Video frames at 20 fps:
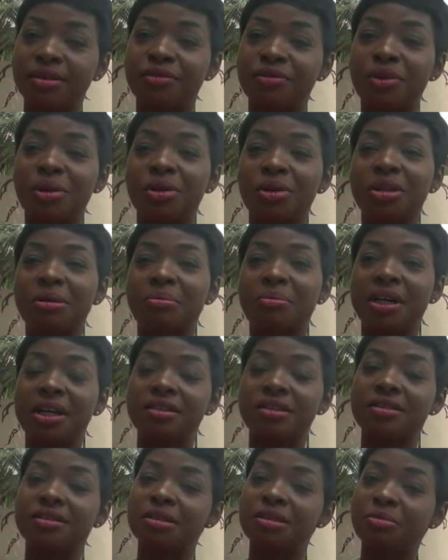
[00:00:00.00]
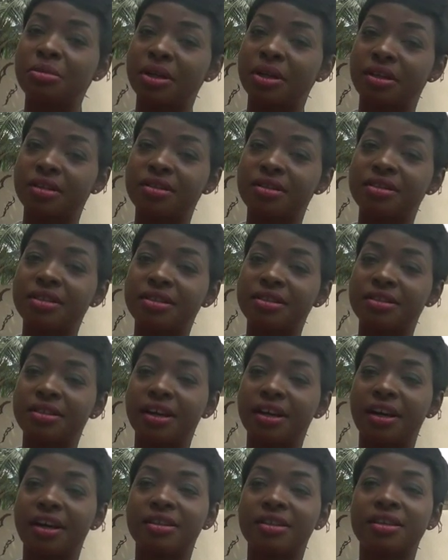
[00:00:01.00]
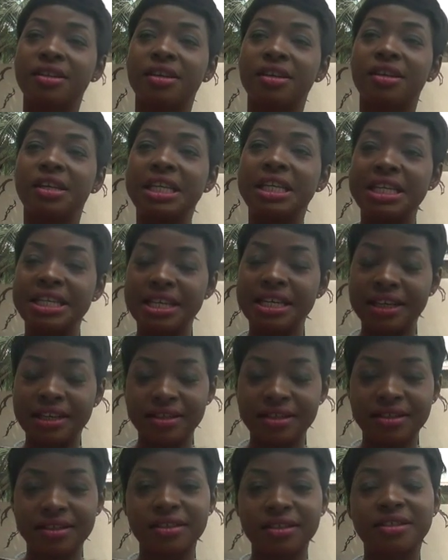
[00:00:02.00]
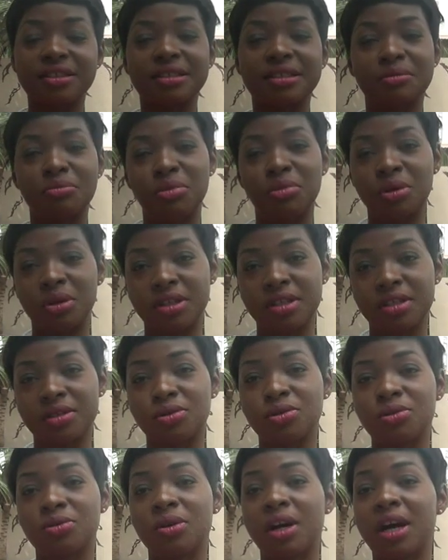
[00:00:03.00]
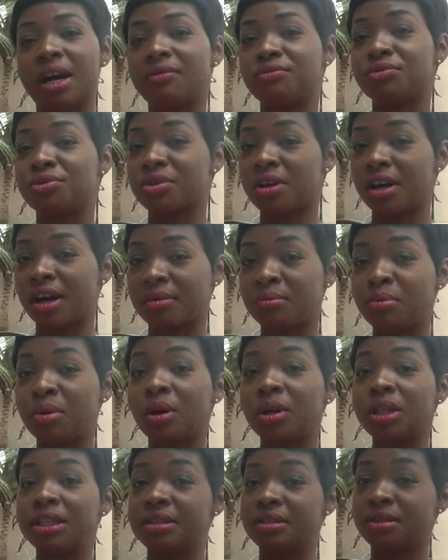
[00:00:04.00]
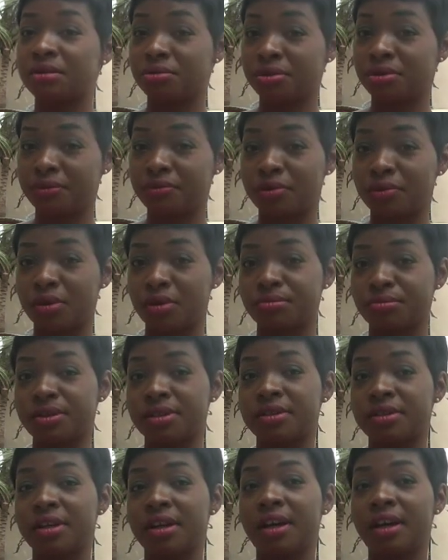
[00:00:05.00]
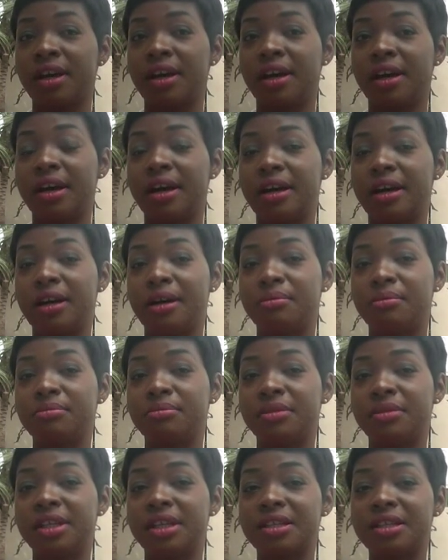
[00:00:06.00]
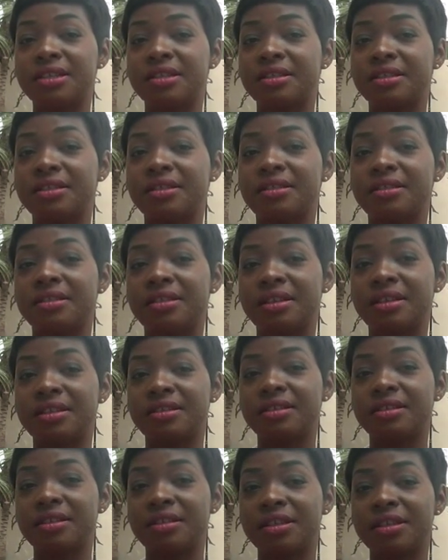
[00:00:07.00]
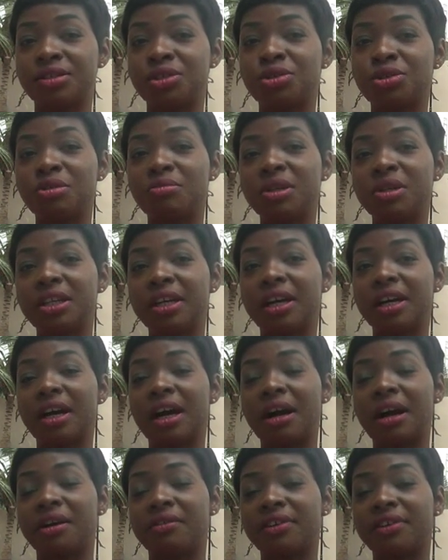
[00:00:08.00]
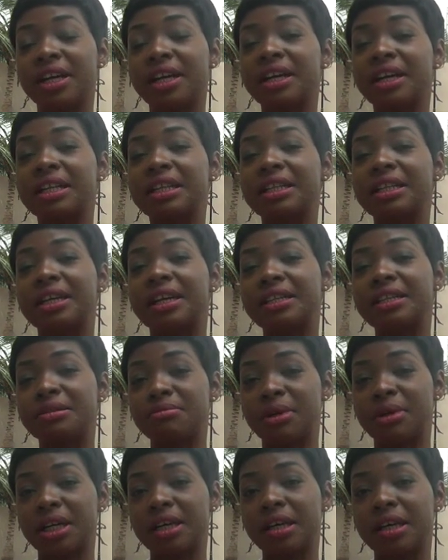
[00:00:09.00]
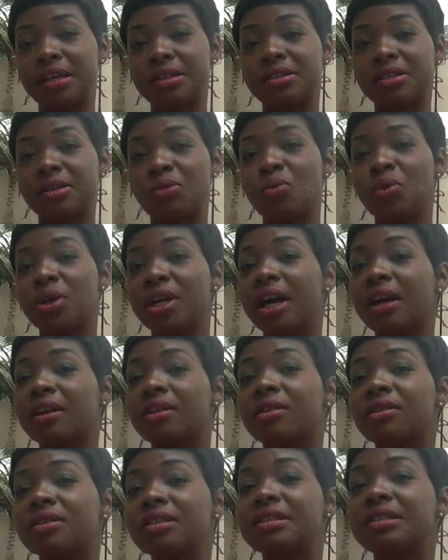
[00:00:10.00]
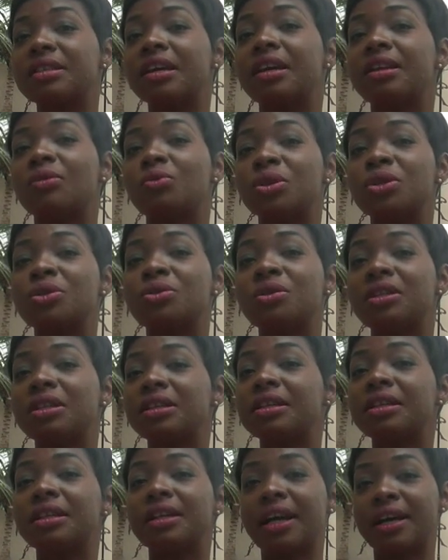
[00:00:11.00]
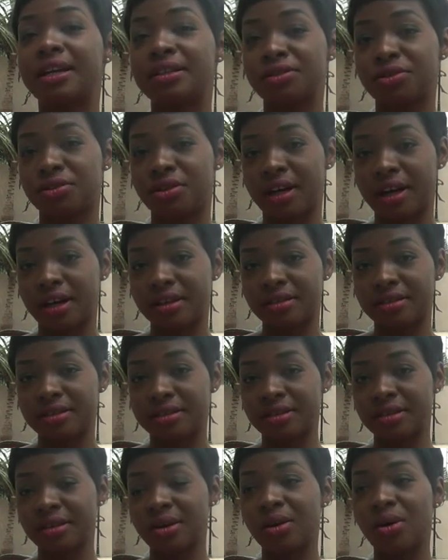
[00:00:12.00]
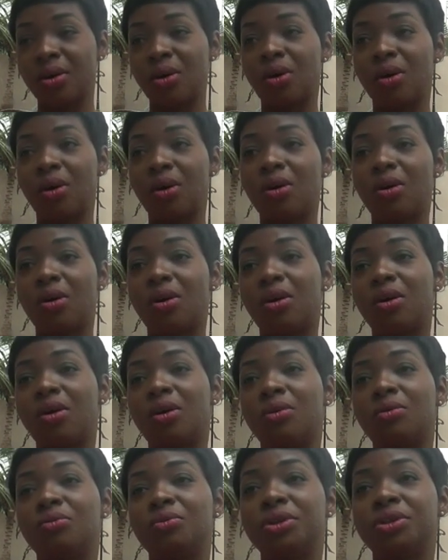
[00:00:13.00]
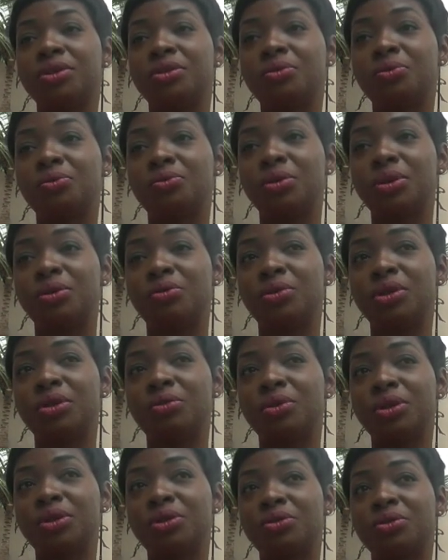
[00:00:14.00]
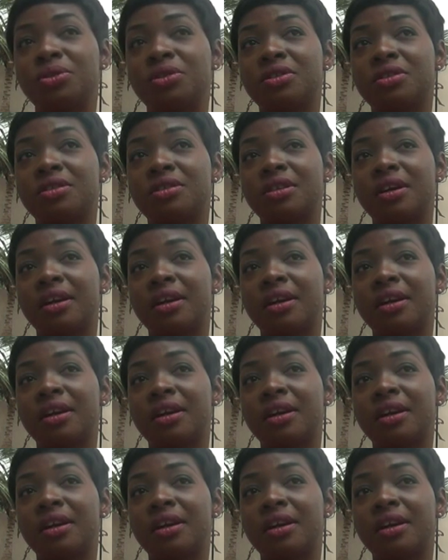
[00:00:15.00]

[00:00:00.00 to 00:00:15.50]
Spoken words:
of all the participants is that yes, it is important to have drug policy reforms. There should be, however, a clear demarcation. We are not saying we should legalize drugs or we should